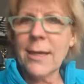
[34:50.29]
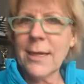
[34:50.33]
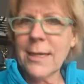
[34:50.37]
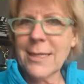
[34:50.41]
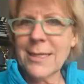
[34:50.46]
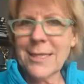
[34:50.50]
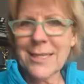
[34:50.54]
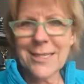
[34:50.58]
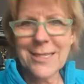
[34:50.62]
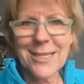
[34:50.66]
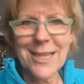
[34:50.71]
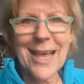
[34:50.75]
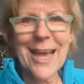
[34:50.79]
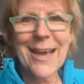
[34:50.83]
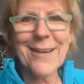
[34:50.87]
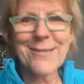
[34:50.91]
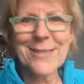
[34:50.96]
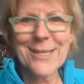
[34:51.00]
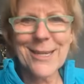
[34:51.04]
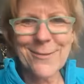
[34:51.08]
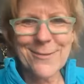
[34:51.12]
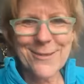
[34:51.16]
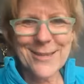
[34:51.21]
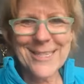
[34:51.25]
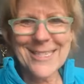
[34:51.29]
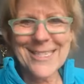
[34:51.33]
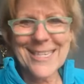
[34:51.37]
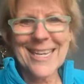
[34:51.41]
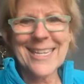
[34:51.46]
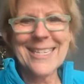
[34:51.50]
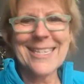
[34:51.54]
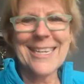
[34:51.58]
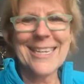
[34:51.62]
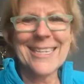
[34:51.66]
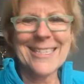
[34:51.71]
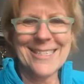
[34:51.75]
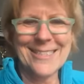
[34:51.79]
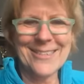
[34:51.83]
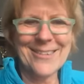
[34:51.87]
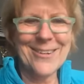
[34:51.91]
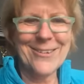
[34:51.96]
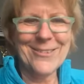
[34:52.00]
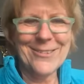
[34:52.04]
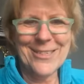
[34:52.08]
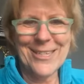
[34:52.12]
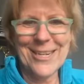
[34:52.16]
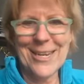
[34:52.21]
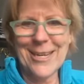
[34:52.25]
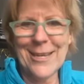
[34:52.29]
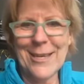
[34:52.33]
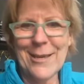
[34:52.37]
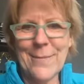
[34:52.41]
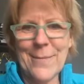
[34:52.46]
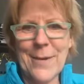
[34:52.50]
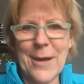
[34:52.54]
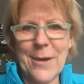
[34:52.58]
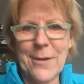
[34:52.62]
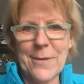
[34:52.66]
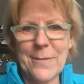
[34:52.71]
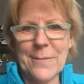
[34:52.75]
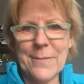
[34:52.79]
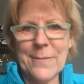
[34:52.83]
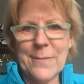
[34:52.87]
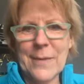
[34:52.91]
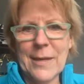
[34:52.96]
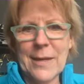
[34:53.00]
He does lives every Sunday, so go check him out.